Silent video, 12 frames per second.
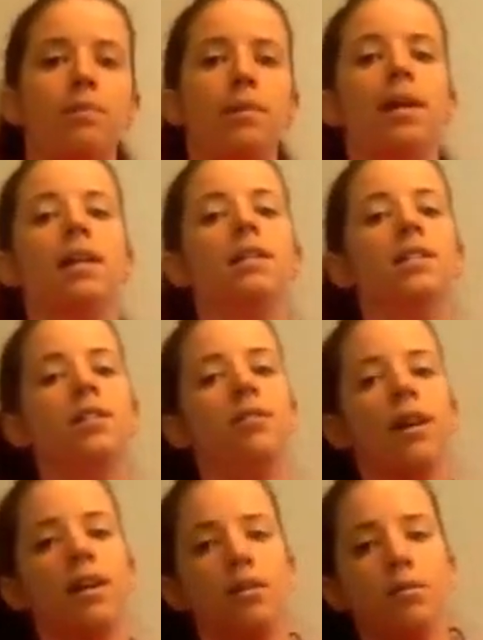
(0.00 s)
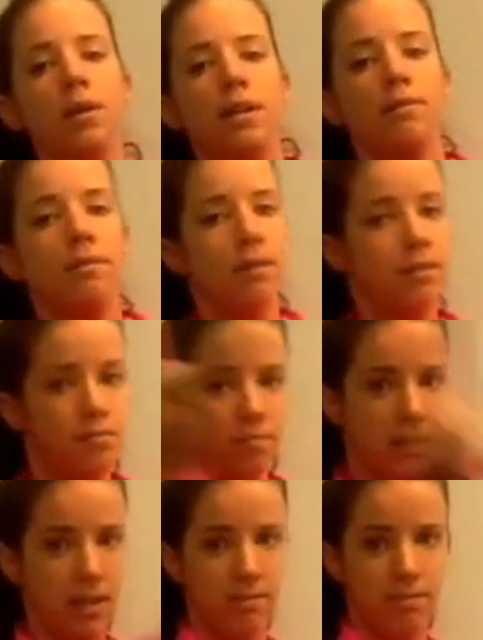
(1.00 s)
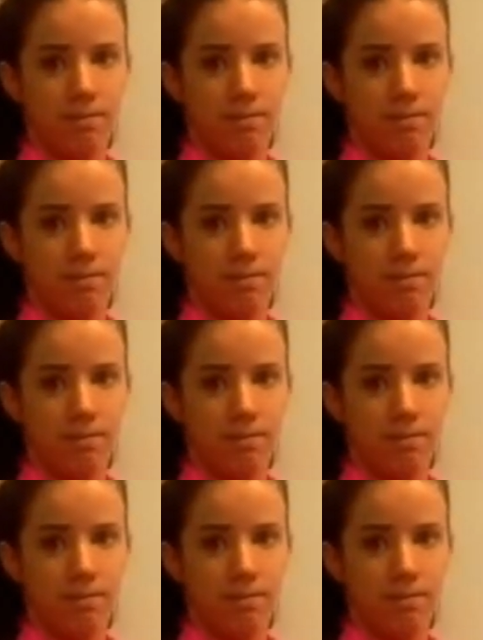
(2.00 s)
back into your regular weave. See?